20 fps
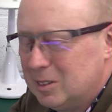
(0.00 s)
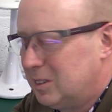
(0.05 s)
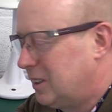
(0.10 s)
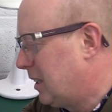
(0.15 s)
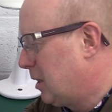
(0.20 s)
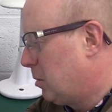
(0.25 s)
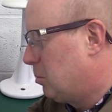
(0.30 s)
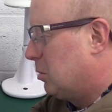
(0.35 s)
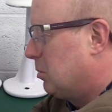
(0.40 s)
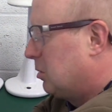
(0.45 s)

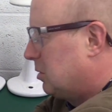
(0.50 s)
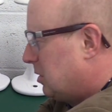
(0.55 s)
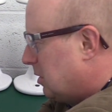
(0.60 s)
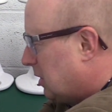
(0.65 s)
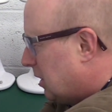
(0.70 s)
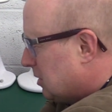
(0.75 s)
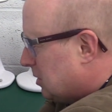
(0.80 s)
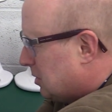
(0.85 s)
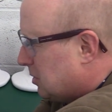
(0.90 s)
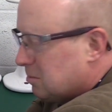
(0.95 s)
Get the book.
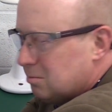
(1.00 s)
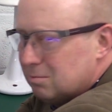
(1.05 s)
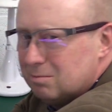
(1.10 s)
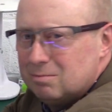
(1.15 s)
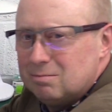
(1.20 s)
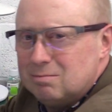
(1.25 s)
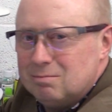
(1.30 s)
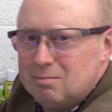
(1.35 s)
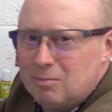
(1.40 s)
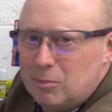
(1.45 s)
So that's
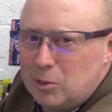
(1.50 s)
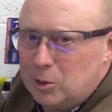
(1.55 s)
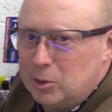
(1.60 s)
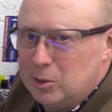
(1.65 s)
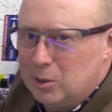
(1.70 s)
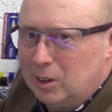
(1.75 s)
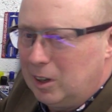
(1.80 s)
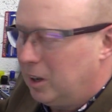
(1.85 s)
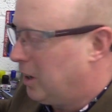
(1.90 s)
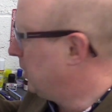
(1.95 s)

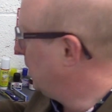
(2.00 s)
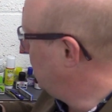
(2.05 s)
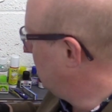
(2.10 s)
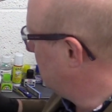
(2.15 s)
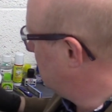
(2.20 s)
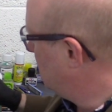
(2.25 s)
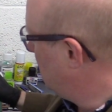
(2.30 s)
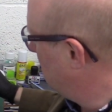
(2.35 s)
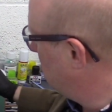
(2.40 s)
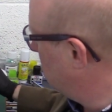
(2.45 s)
Thunder and
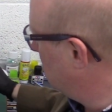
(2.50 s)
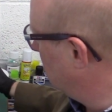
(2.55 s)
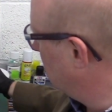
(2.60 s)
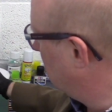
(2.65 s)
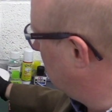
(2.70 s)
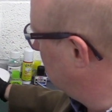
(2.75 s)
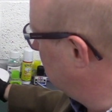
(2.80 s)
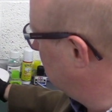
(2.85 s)
Lightning's the book.